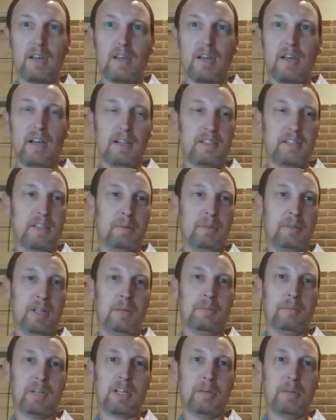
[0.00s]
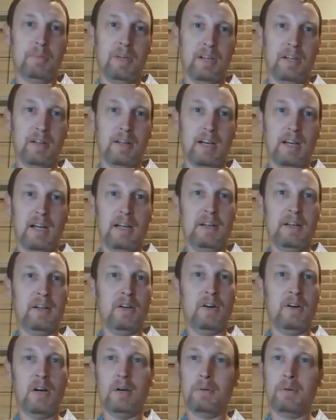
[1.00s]
And some of them that come in, I
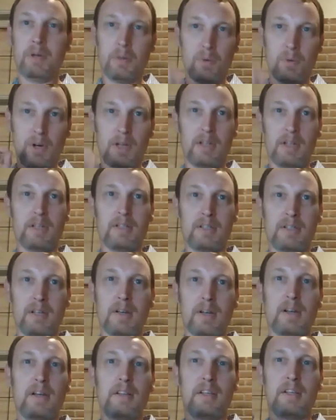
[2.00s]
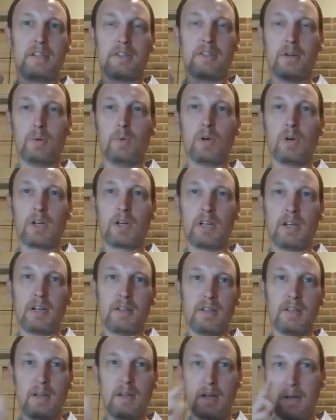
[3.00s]
know I want to work in this area. They start working in
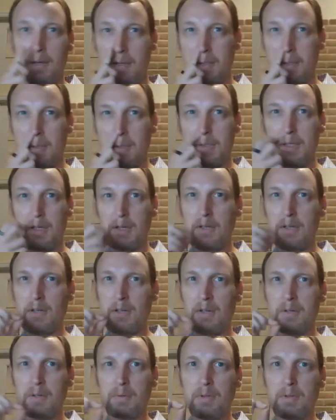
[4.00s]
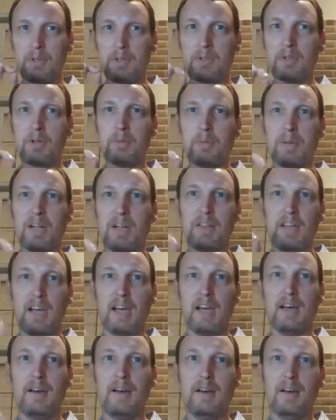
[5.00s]
there and they say, you know, I'm not really sure about
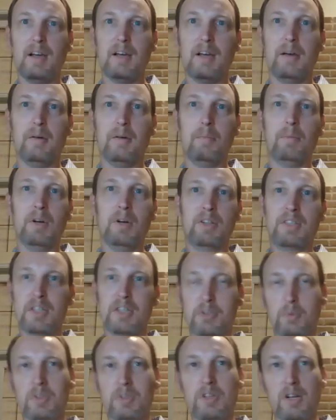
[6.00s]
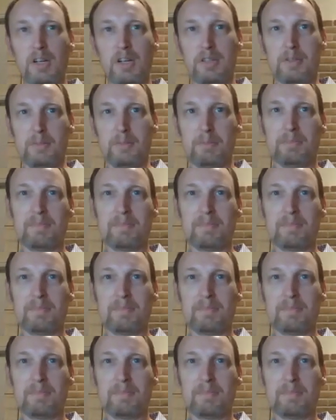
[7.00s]
that, but this was awesome.